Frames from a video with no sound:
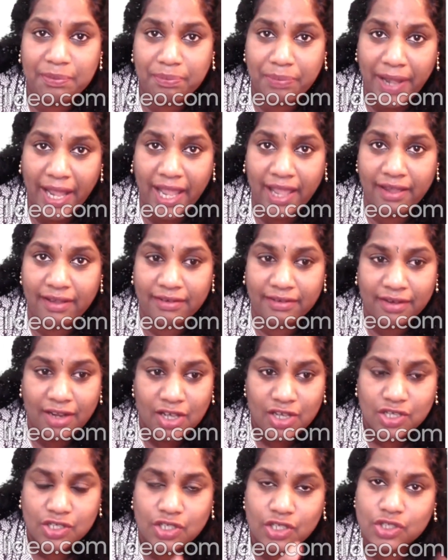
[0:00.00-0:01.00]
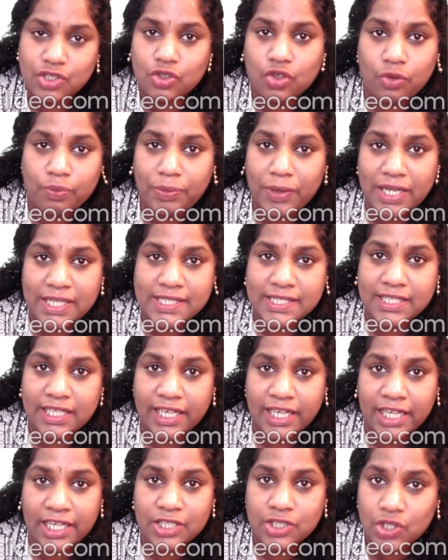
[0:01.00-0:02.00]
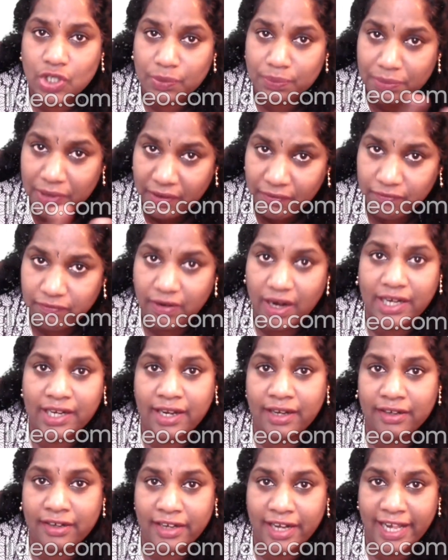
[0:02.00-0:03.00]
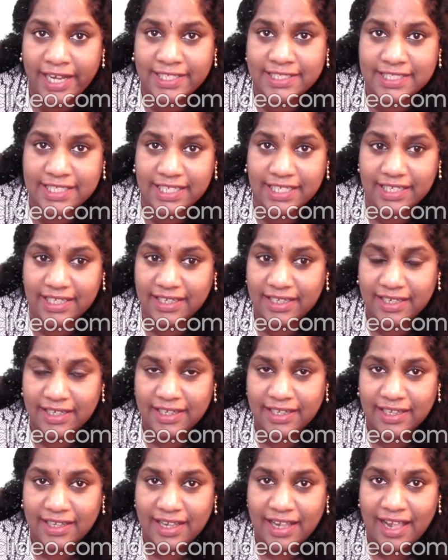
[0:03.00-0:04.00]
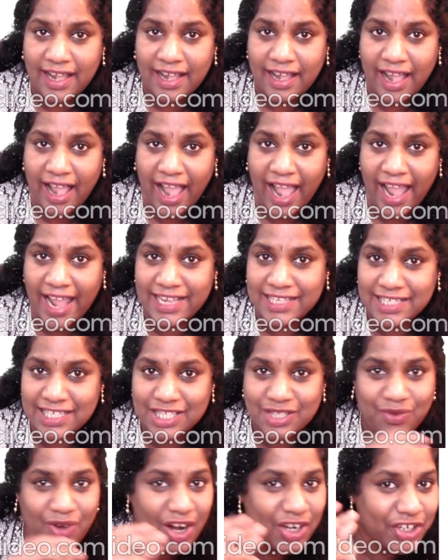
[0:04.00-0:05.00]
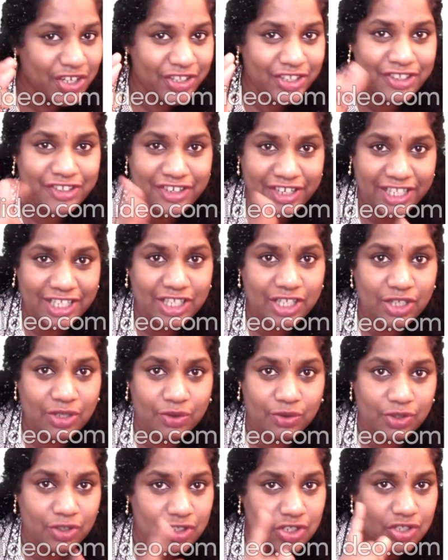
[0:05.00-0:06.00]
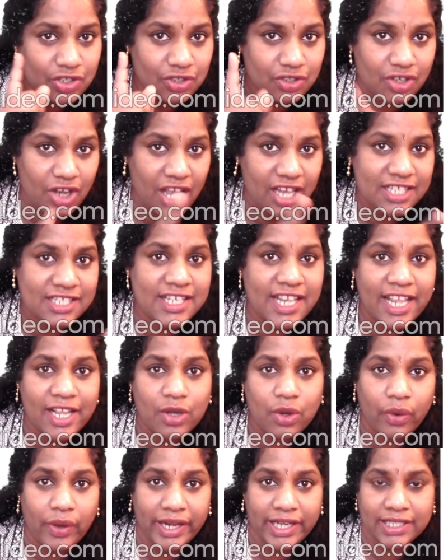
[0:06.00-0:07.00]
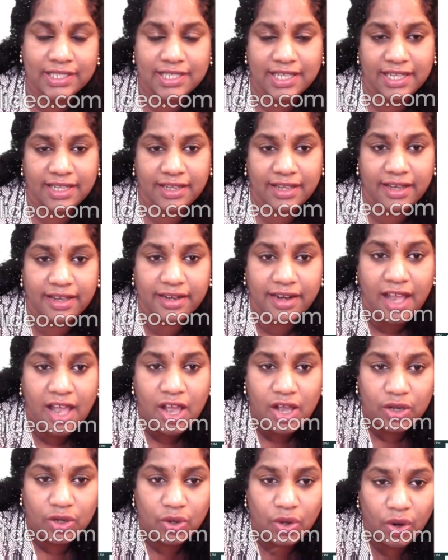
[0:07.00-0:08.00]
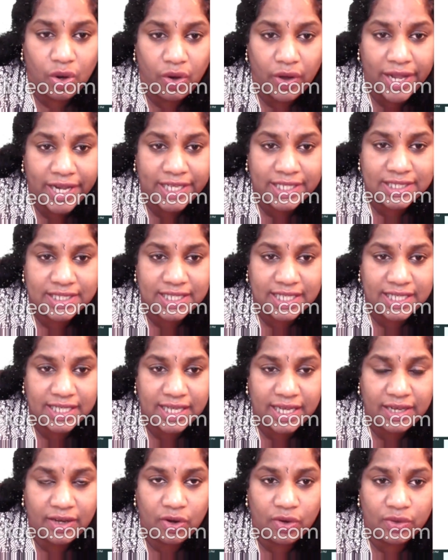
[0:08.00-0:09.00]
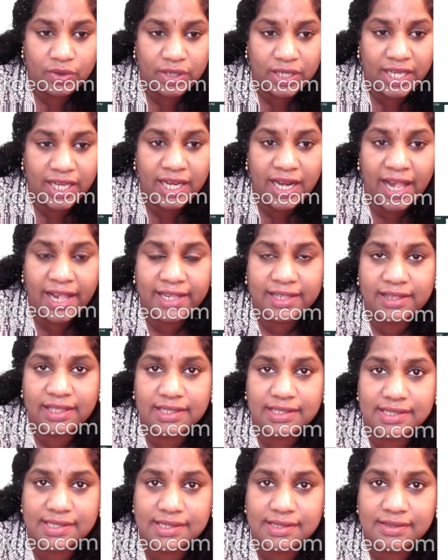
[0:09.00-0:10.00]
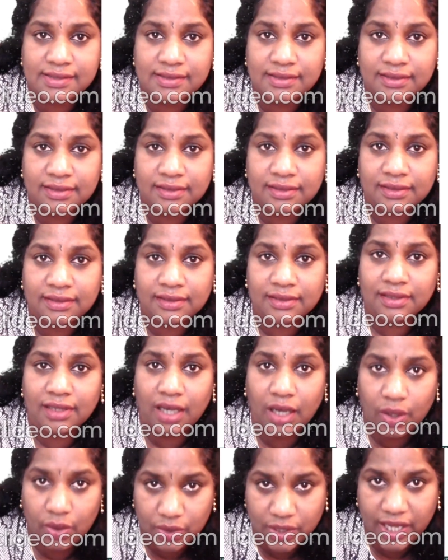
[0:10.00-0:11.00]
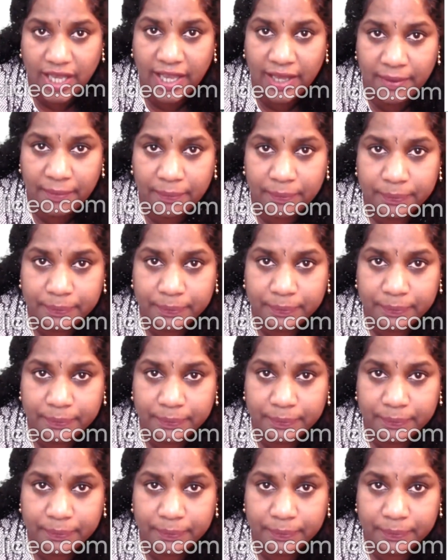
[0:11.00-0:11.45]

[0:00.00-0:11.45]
pair. So 2 plus 3 should be 180. I just wanted to trick you. You should not say co-interior. Co-interior only like this. Okay?